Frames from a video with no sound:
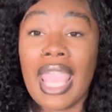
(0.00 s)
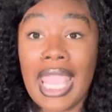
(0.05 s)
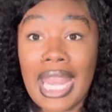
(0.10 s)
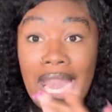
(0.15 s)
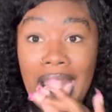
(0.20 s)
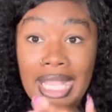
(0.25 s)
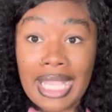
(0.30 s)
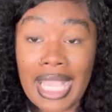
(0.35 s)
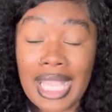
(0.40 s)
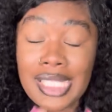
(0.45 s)

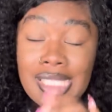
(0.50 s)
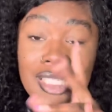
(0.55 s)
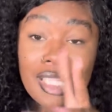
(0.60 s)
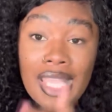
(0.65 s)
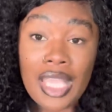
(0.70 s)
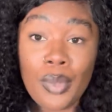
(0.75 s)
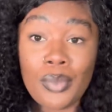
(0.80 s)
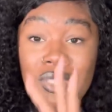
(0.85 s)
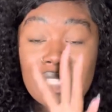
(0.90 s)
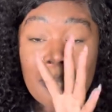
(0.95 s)
and I guess
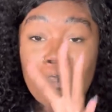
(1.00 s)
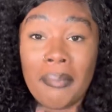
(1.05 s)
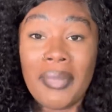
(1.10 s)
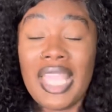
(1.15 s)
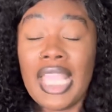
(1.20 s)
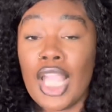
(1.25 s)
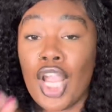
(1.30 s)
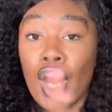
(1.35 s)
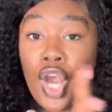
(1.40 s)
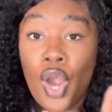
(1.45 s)
he was
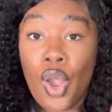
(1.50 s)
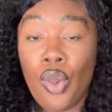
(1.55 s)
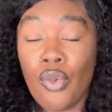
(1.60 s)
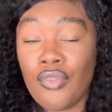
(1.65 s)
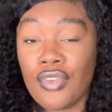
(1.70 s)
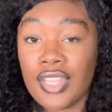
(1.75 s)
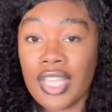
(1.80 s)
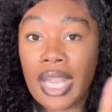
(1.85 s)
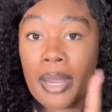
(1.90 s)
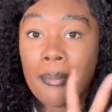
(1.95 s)
meeting her
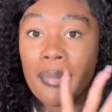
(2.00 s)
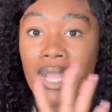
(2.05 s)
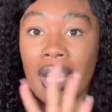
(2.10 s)
over there.